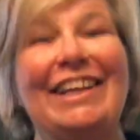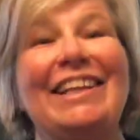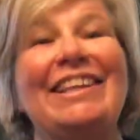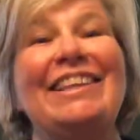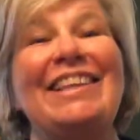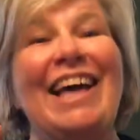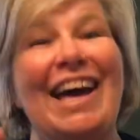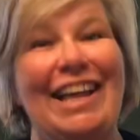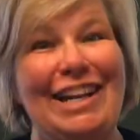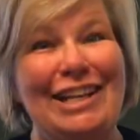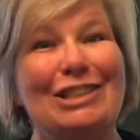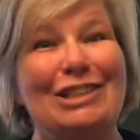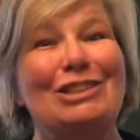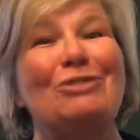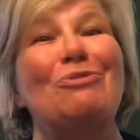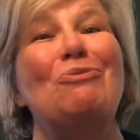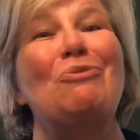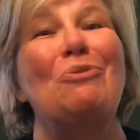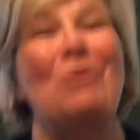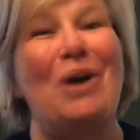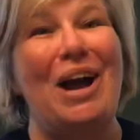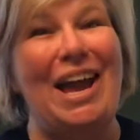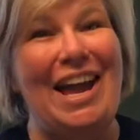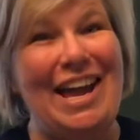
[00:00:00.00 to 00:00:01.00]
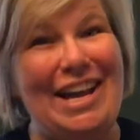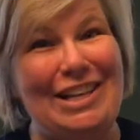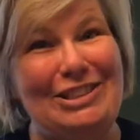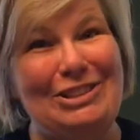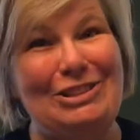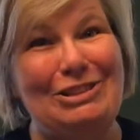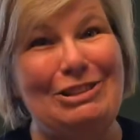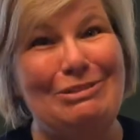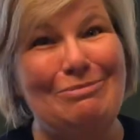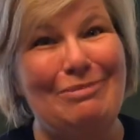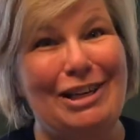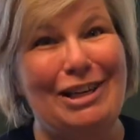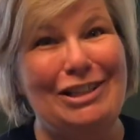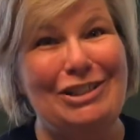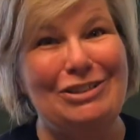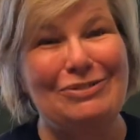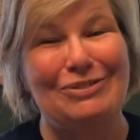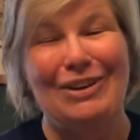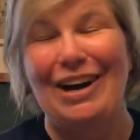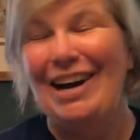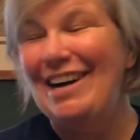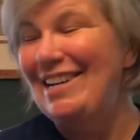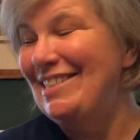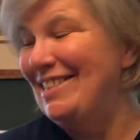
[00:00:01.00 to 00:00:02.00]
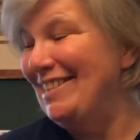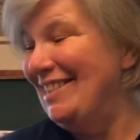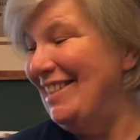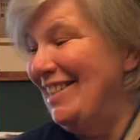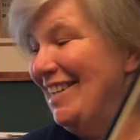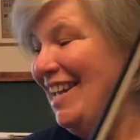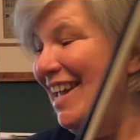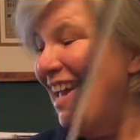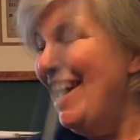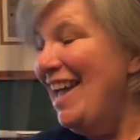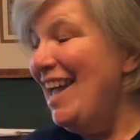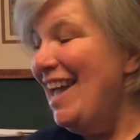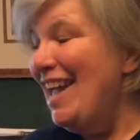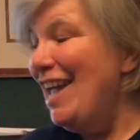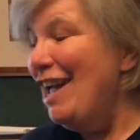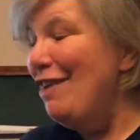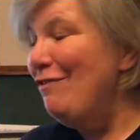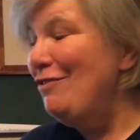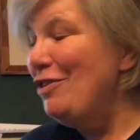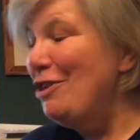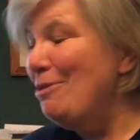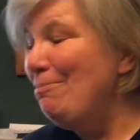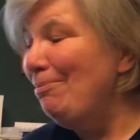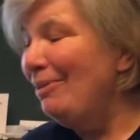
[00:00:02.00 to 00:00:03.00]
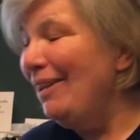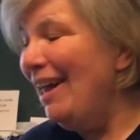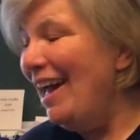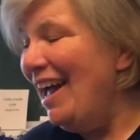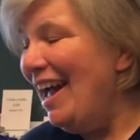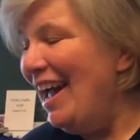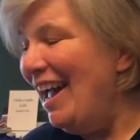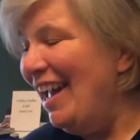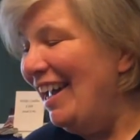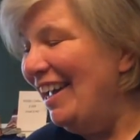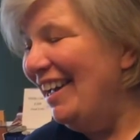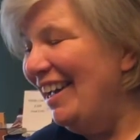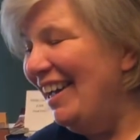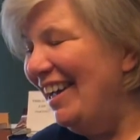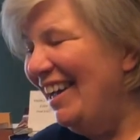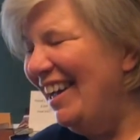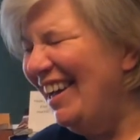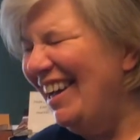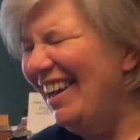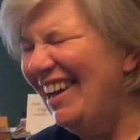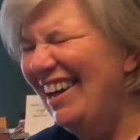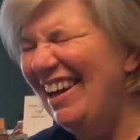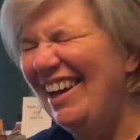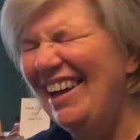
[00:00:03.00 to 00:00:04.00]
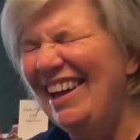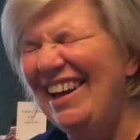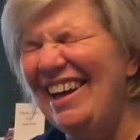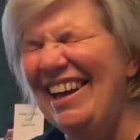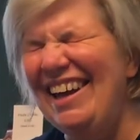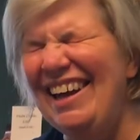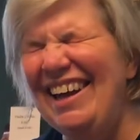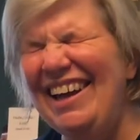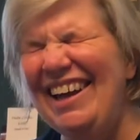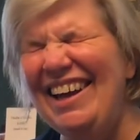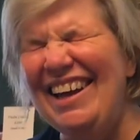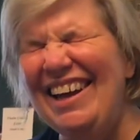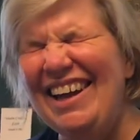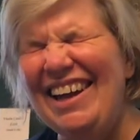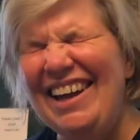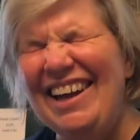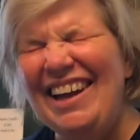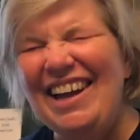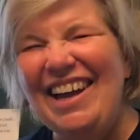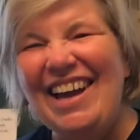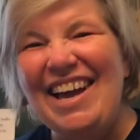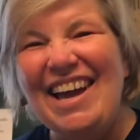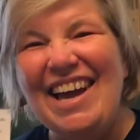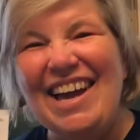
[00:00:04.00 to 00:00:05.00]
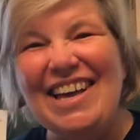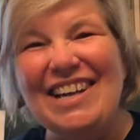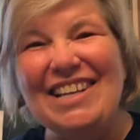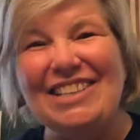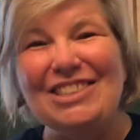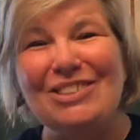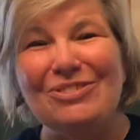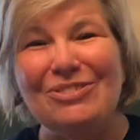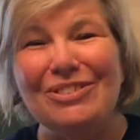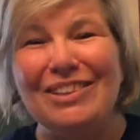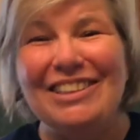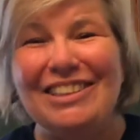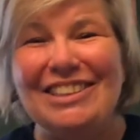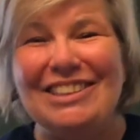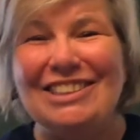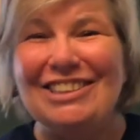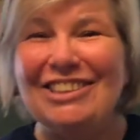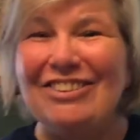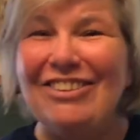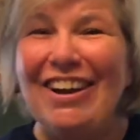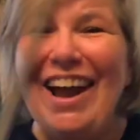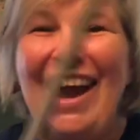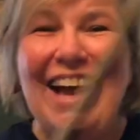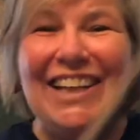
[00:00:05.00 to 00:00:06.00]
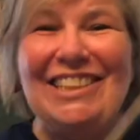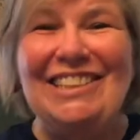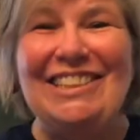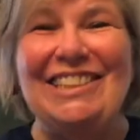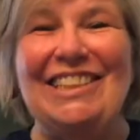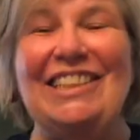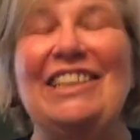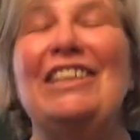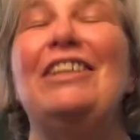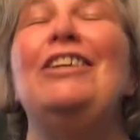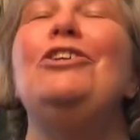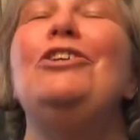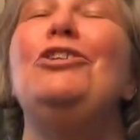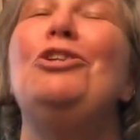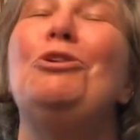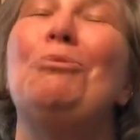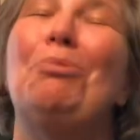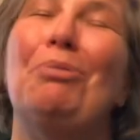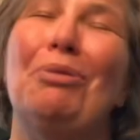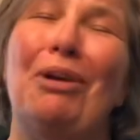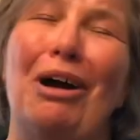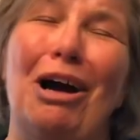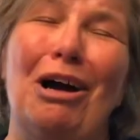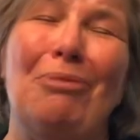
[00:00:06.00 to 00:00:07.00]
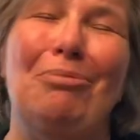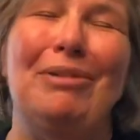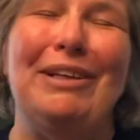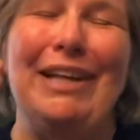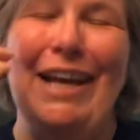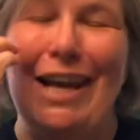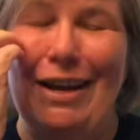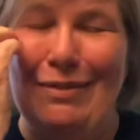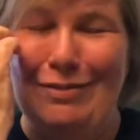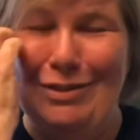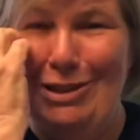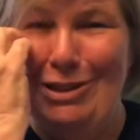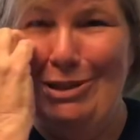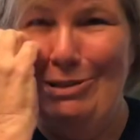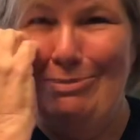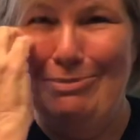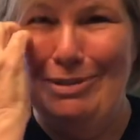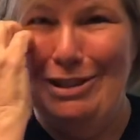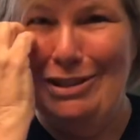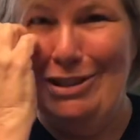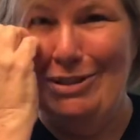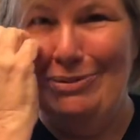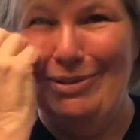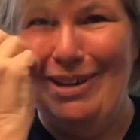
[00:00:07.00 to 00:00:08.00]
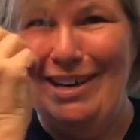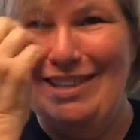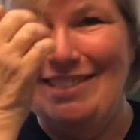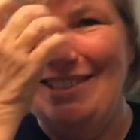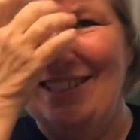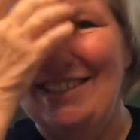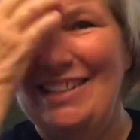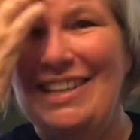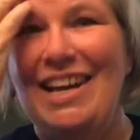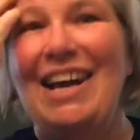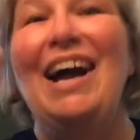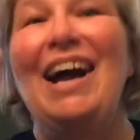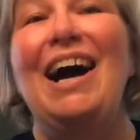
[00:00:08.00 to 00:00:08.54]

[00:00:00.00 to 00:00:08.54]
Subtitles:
That is way too much rosin. If you play and it's really scratchy, you probably have too much rosin.